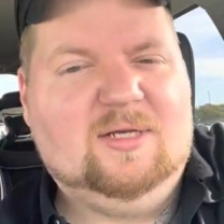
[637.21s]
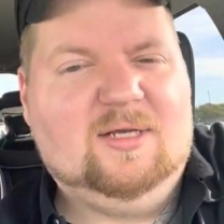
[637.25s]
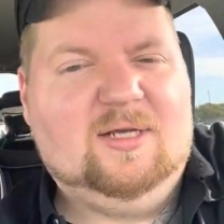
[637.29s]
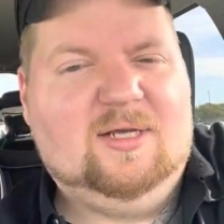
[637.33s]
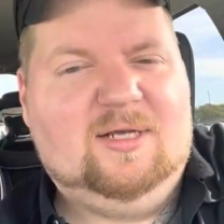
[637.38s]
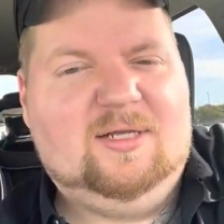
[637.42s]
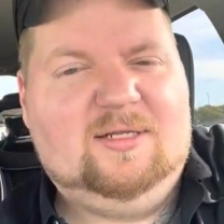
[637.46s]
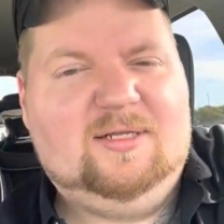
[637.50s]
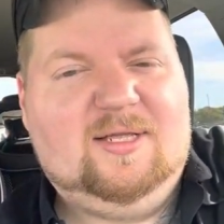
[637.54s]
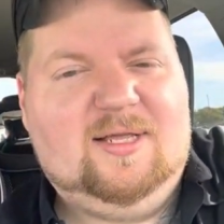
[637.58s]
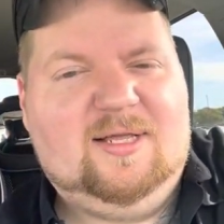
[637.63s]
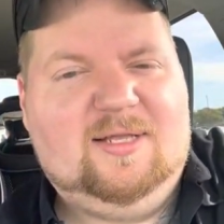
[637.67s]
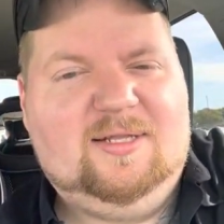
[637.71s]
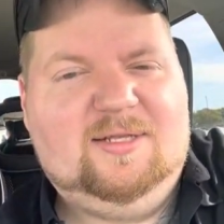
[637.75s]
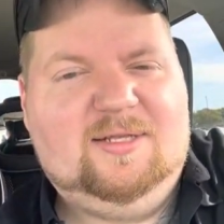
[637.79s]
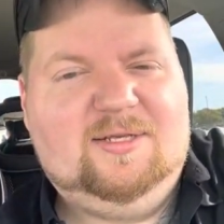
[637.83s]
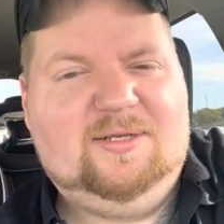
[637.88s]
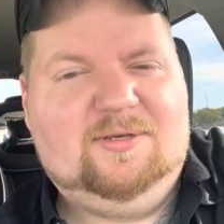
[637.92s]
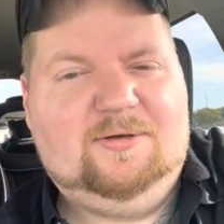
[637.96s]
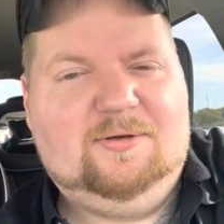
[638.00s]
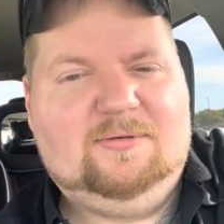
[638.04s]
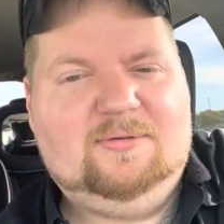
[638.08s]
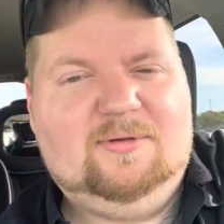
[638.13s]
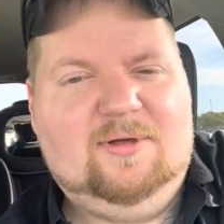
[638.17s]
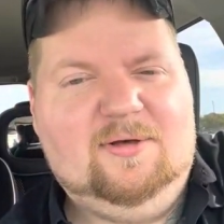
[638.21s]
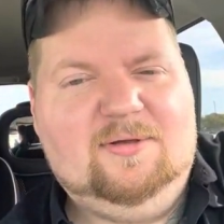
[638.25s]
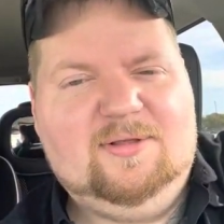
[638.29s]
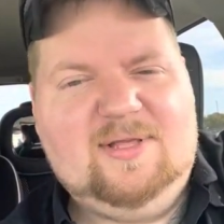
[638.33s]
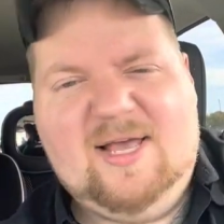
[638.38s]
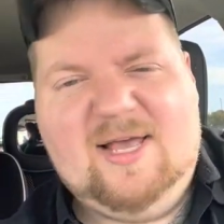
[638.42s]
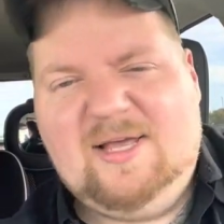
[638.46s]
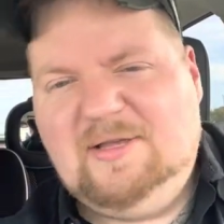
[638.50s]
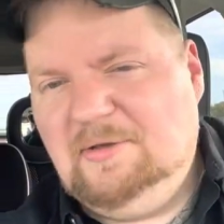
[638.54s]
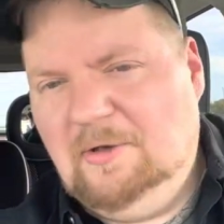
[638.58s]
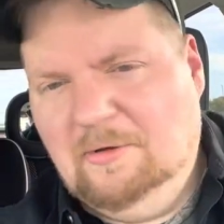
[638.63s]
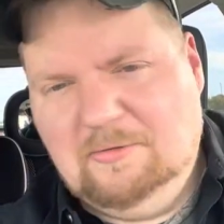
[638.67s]
And then he goes, oh,
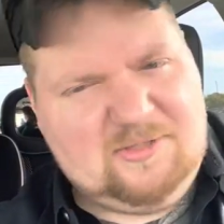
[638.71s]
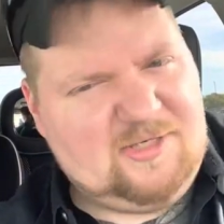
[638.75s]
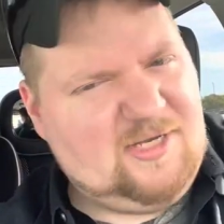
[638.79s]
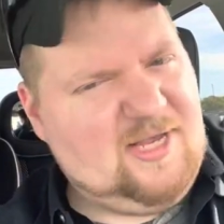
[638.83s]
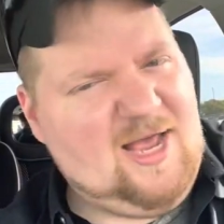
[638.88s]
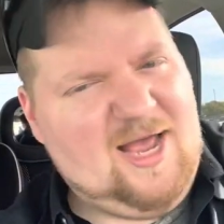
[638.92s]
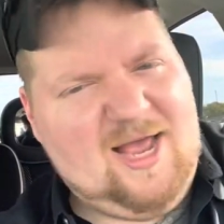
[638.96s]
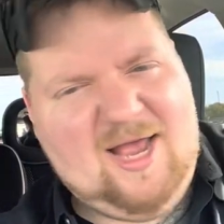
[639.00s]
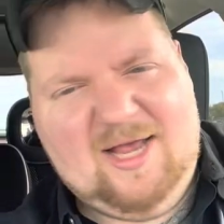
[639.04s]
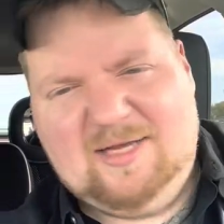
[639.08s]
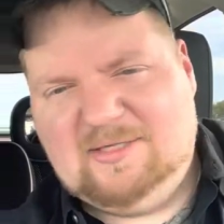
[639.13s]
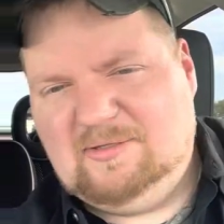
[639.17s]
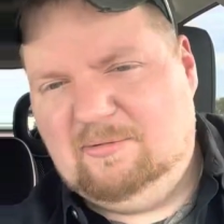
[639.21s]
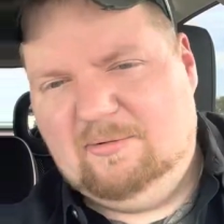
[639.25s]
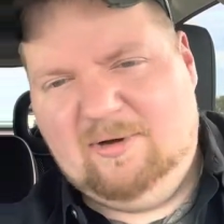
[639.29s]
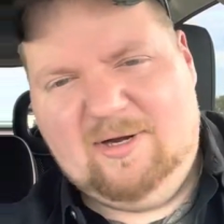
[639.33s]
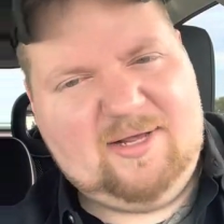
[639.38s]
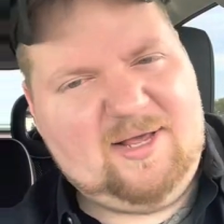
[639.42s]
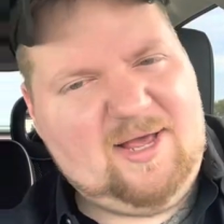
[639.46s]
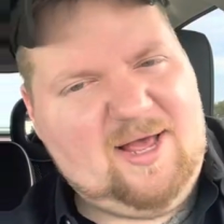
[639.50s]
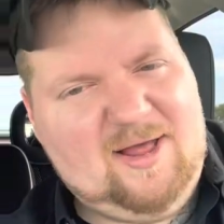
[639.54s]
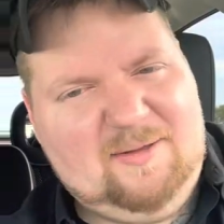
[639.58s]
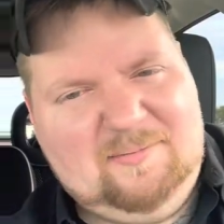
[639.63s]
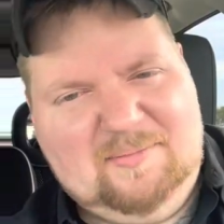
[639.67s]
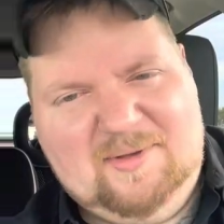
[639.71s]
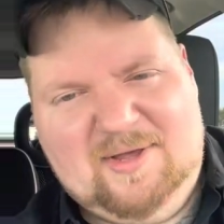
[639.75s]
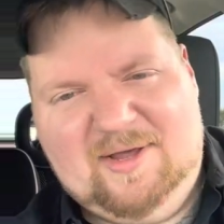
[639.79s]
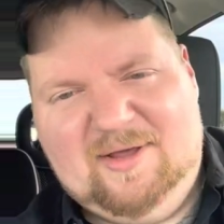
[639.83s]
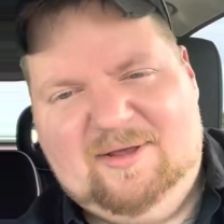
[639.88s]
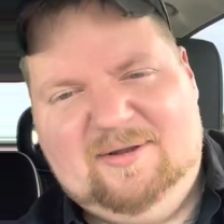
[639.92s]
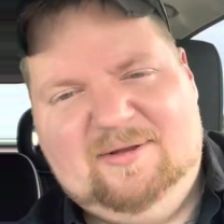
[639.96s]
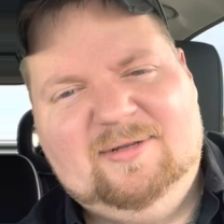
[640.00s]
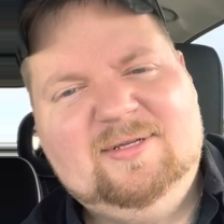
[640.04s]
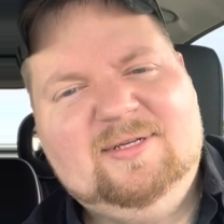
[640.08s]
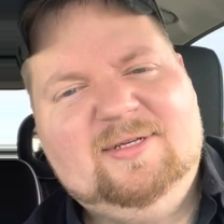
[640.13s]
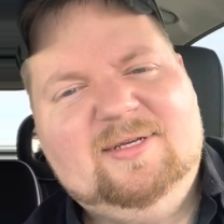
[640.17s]
that Yoshi guy, I swear to God, man.